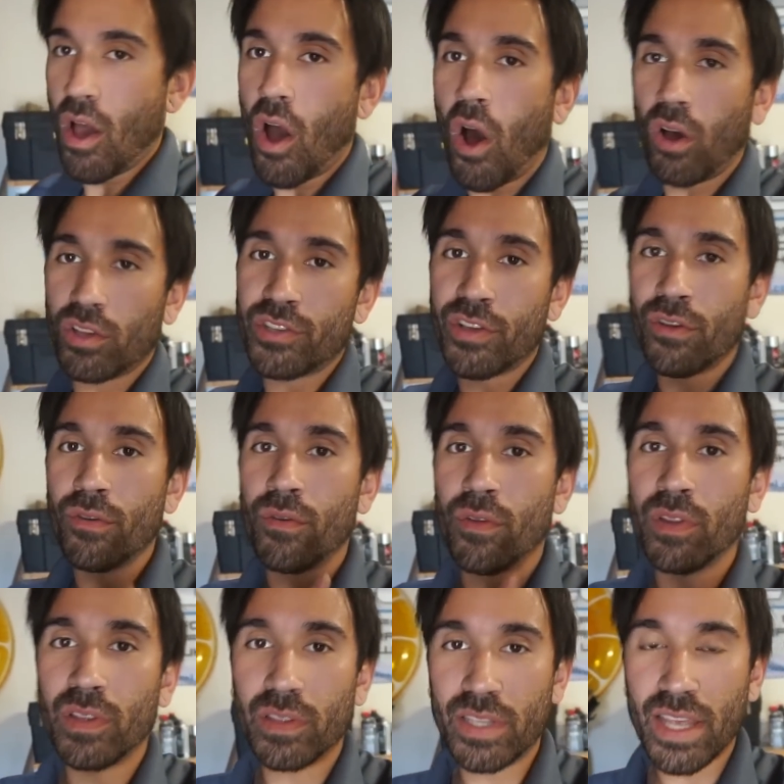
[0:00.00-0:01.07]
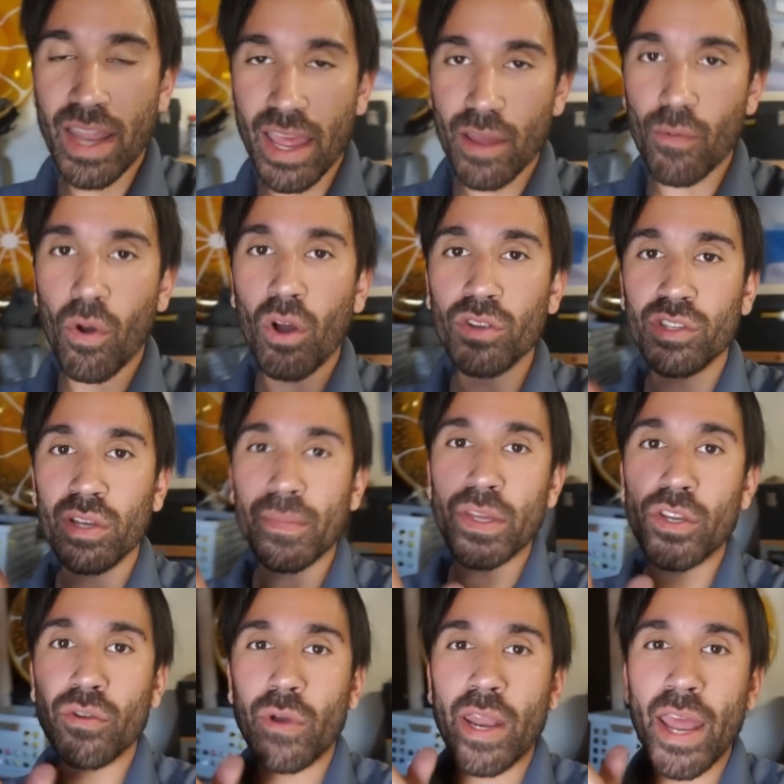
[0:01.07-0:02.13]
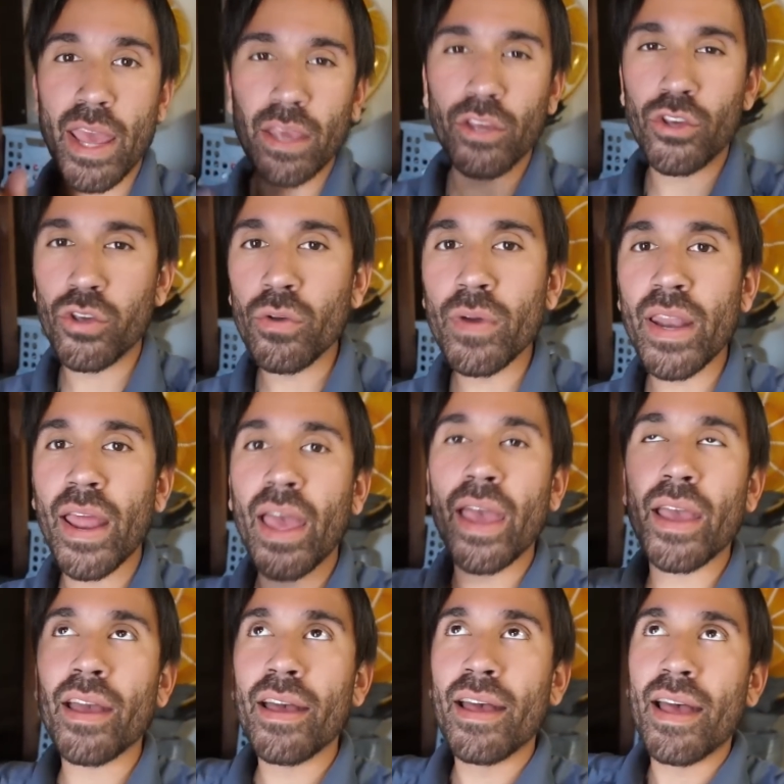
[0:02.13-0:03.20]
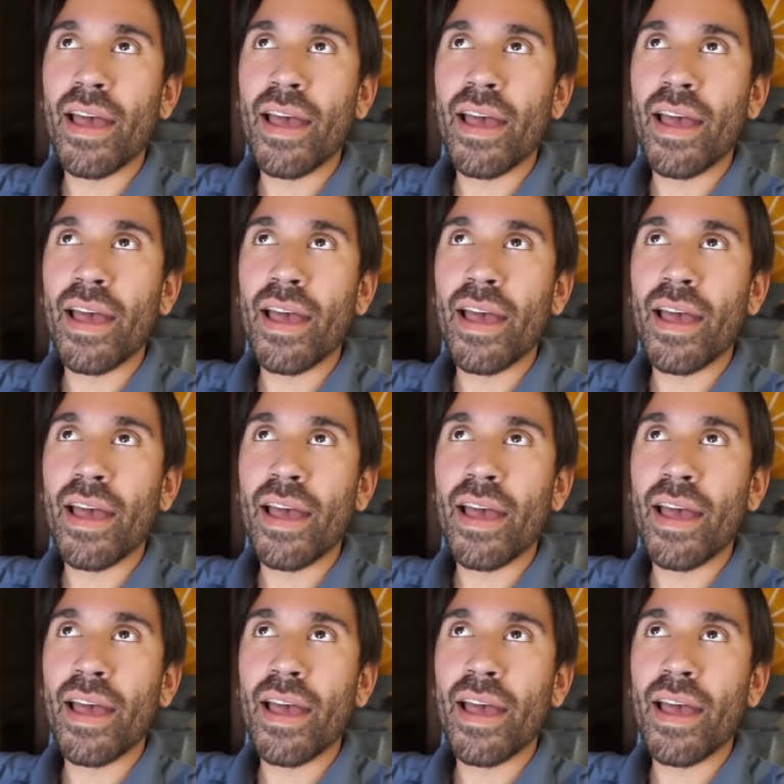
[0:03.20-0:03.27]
Also today we're also going to be doing a Q&A,